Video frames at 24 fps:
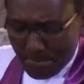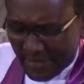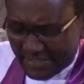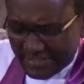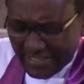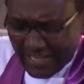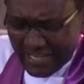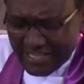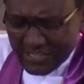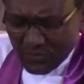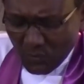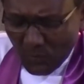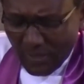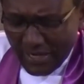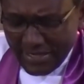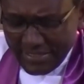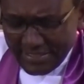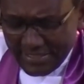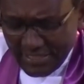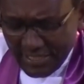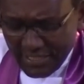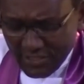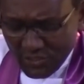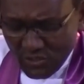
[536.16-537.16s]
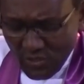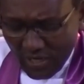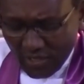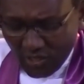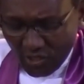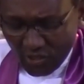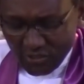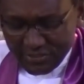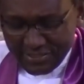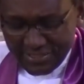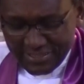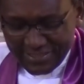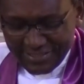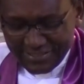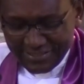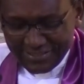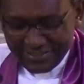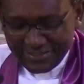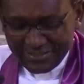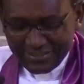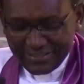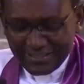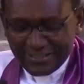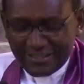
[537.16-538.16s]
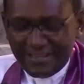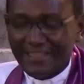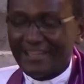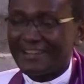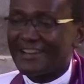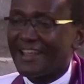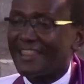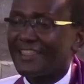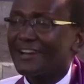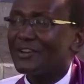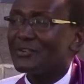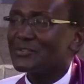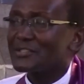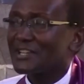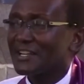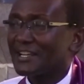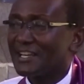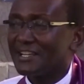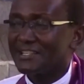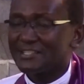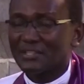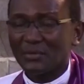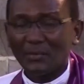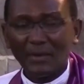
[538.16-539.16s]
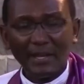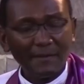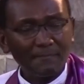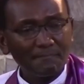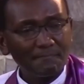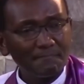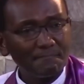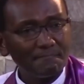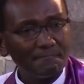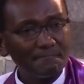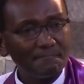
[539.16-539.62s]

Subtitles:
better is one day in your courts than 1,000 elsewhere.